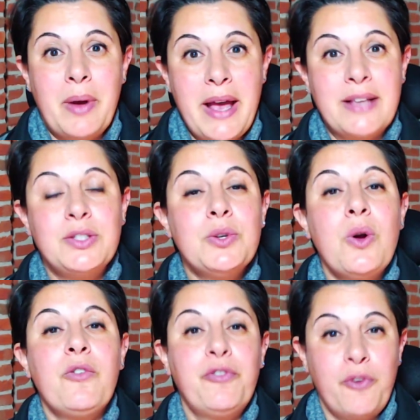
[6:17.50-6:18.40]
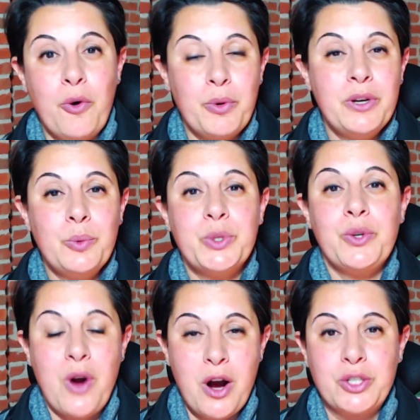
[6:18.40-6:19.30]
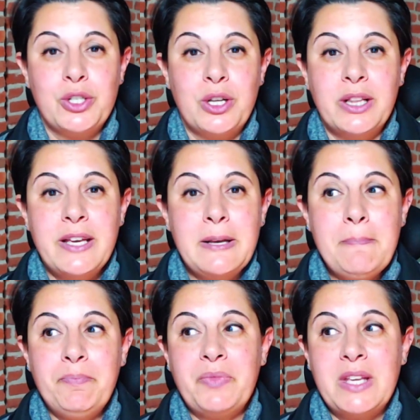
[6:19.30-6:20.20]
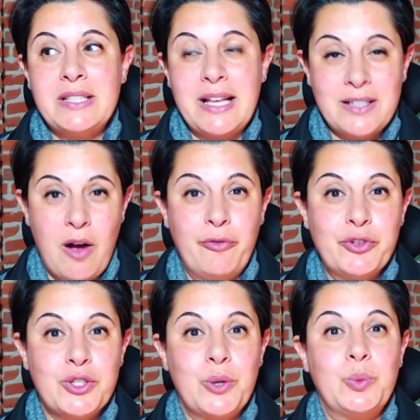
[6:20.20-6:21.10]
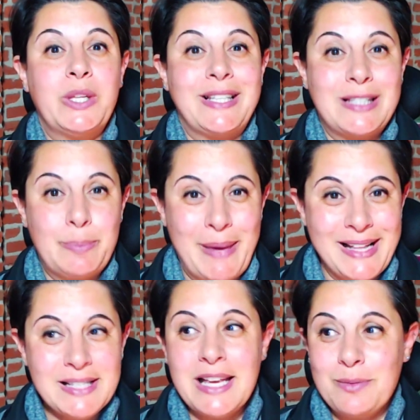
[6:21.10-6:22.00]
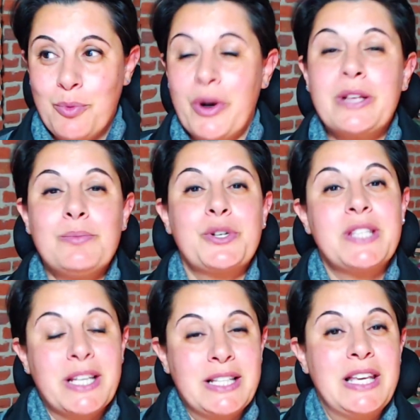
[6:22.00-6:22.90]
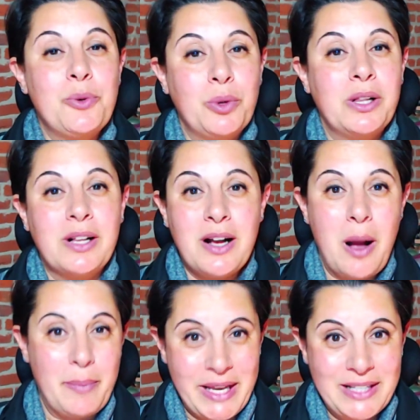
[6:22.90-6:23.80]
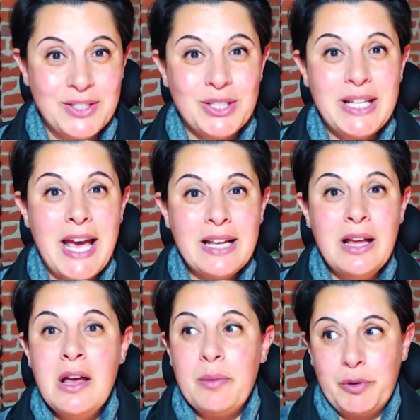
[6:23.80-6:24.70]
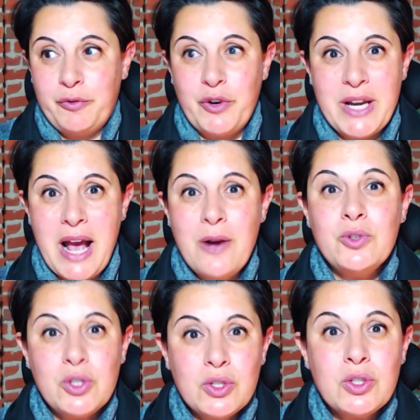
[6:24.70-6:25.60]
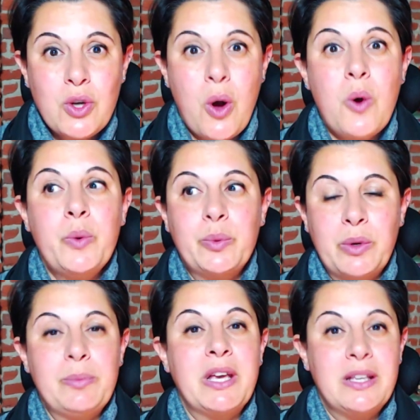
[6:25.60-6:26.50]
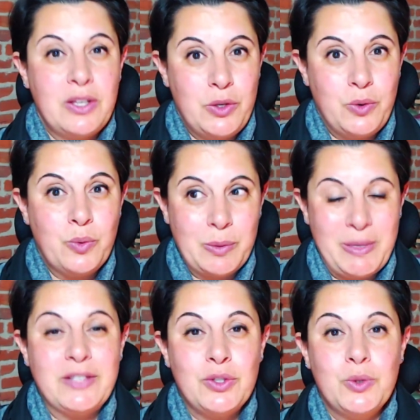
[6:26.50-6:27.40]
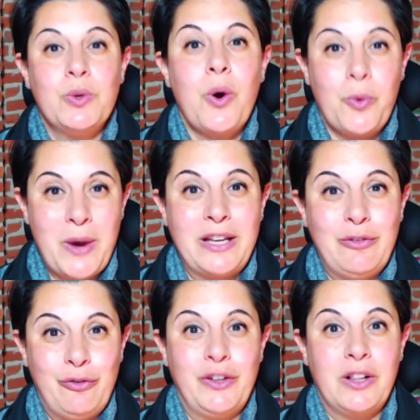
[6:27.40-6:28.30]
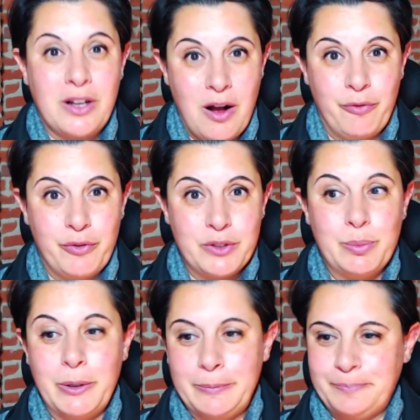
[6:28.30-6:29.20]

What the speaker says: As you go forward with your art channeling, that comfort zone will expand and more technique will come into that. But for now, just go with what makes you already feel comfortable.